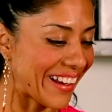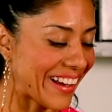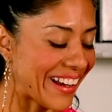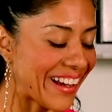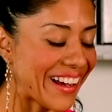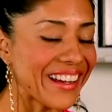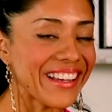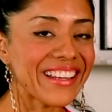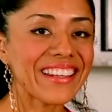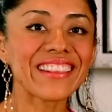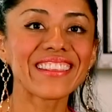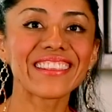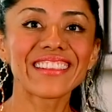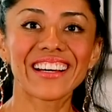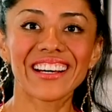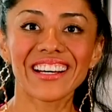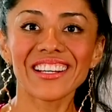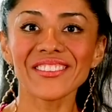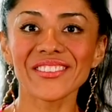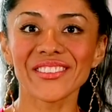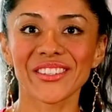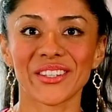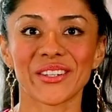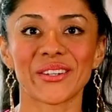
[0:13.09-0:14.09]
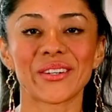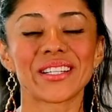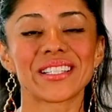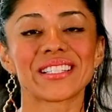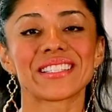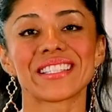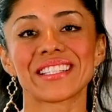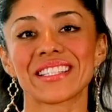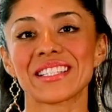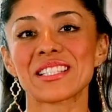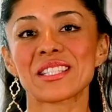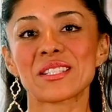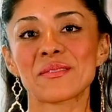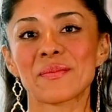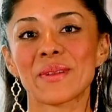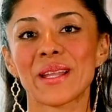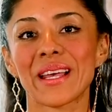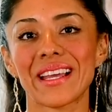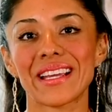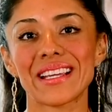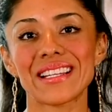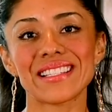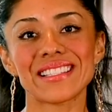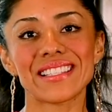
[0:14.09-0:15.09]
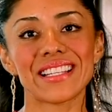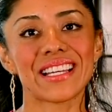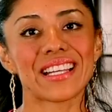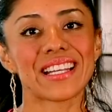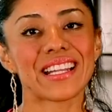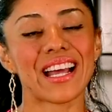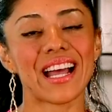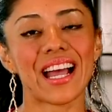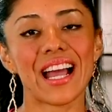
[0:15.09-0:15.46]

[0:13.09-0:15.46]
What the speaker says: I love going to this place and